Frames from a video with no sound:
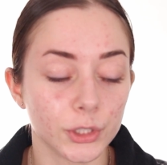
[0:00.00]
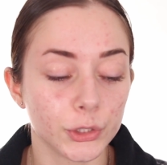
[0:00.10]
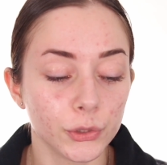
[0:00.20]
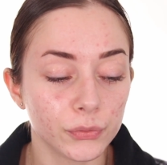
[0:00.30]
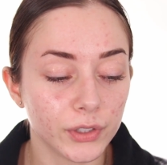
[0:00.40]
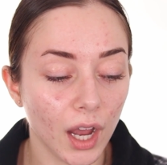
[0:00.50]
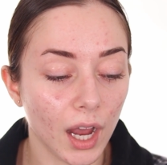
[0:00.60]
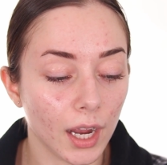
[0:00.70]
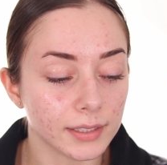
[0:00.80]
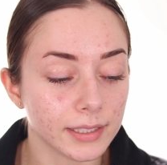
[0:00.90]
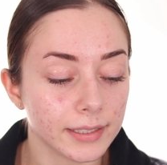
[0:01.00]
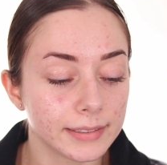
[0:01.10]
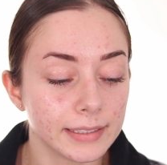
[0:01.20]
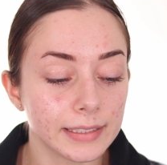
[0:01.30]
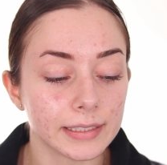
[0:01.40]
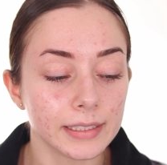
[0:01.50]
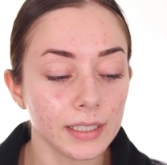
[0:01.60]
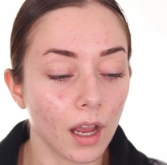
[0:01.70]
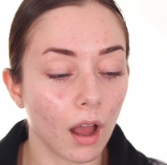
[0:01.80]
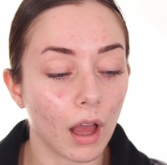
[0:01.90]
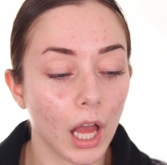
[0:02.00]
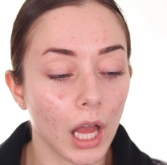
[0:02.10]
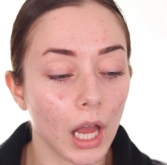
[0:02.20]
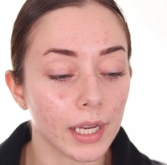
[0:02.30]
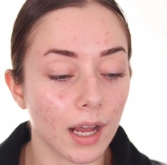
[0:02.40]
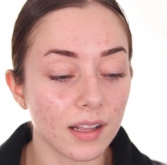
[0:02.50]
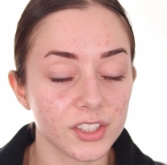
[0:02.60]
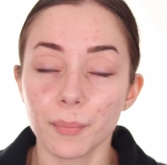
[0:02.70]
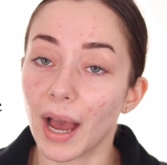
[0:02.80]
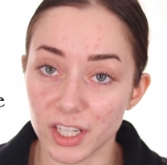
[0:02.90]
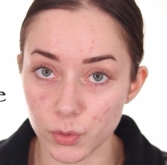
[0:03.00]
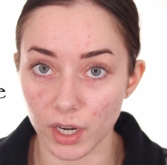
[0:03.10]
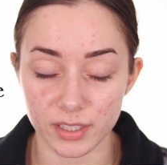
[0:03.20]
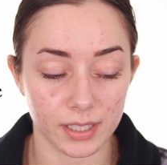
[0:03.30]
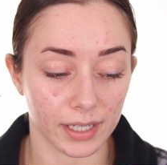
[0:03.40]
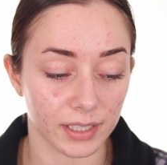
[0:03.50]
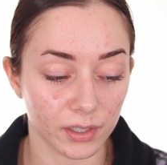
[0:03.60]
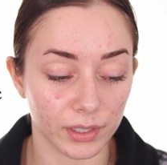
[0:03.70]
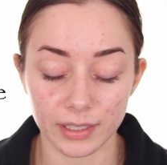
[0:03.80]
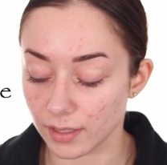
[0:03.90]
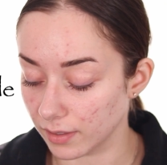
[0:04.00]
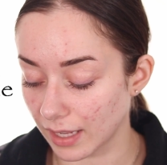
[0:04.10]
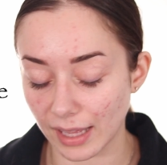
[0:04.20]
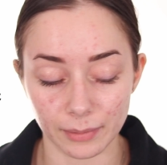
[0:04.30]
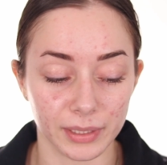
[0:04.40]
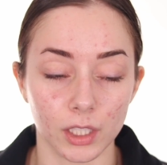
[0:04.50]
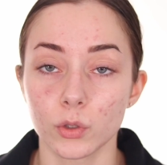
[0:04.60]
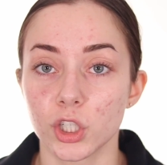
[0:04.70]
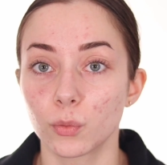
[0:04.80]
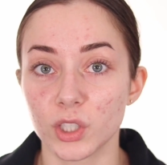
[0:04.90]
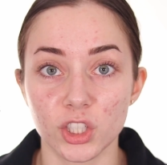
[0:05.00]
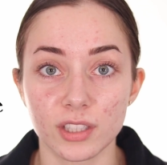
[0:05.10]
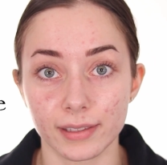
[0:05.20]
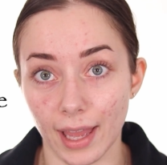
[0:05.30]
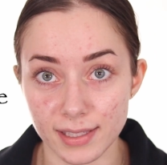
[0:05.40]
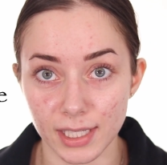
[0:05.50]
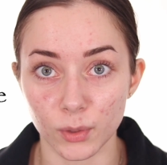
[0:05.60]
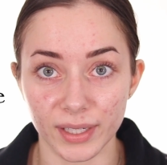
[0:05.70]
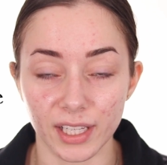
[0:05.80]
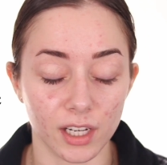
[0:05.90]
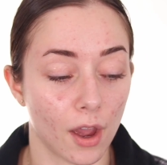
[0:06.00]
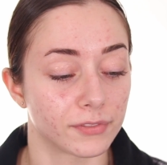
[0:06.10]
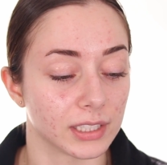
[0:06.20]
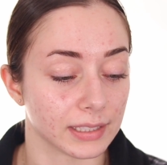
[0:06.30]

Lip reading: you've got the calcium hydroxide in calamine lotion, which is the last ingredient of the